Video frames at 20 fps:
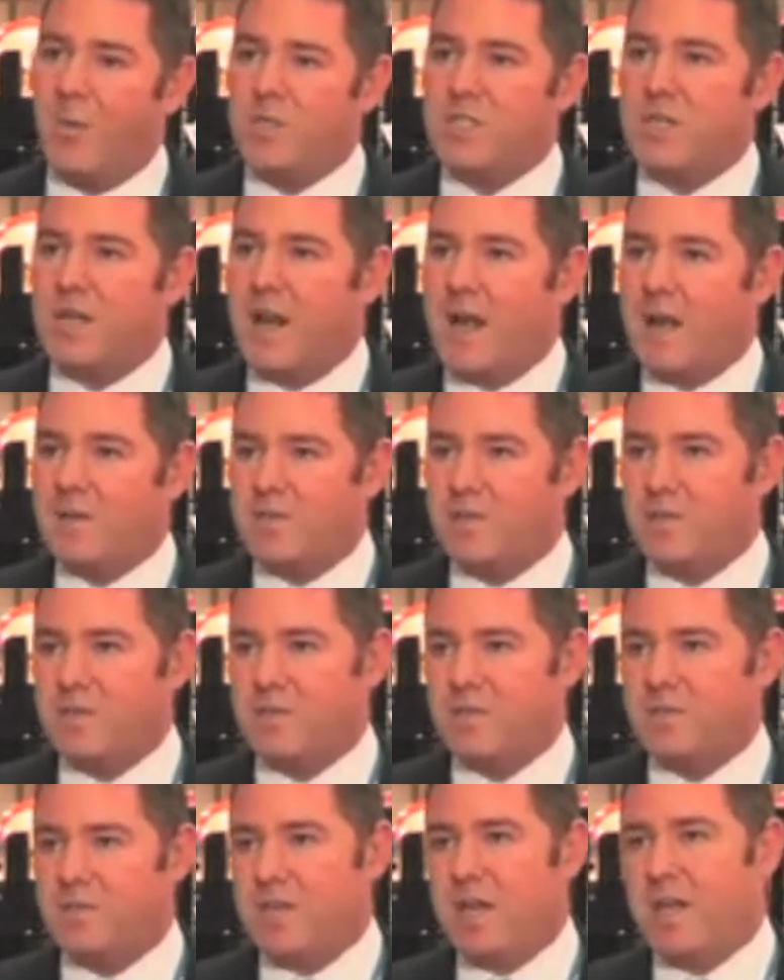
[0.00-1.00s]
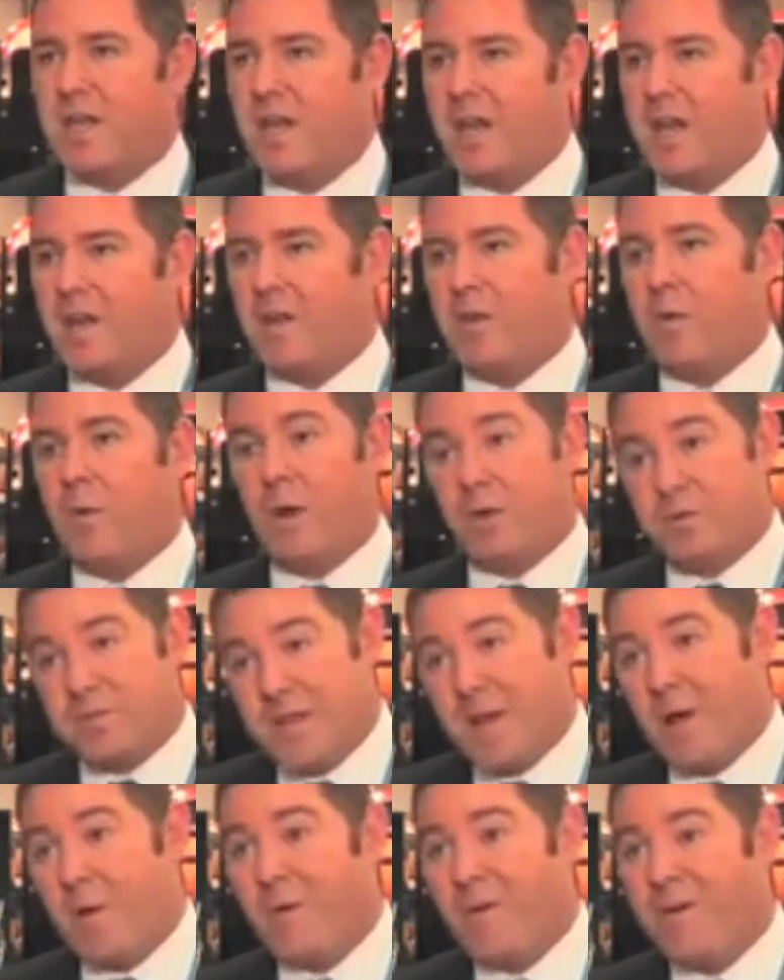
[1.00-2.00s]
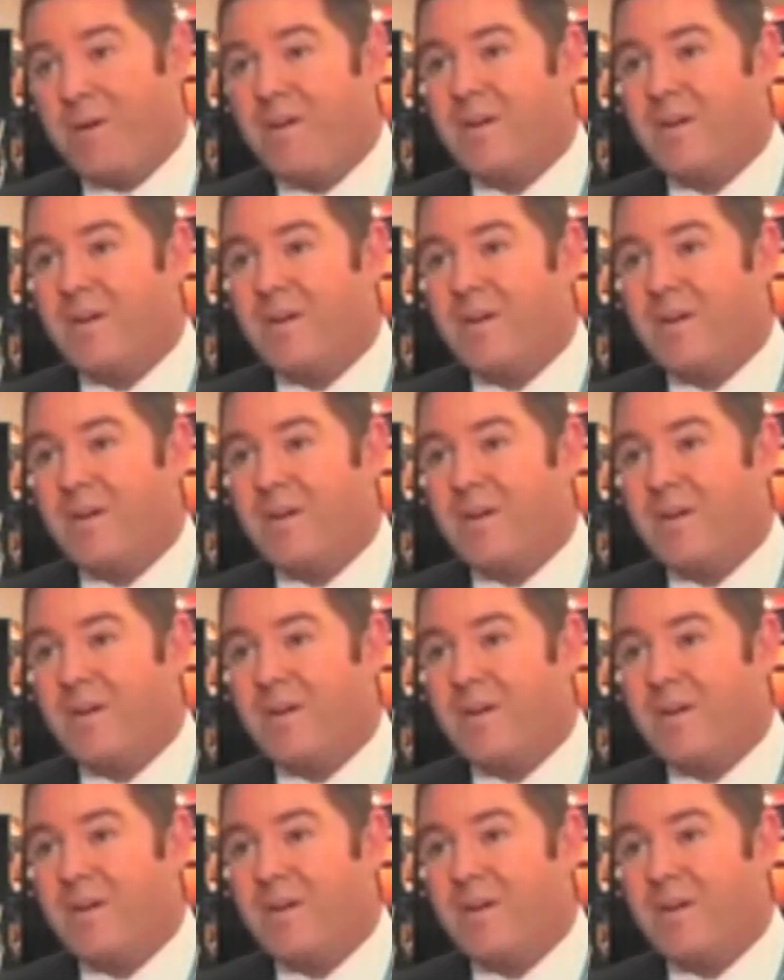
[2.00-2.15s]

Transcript: which allows you to check in at your hotel,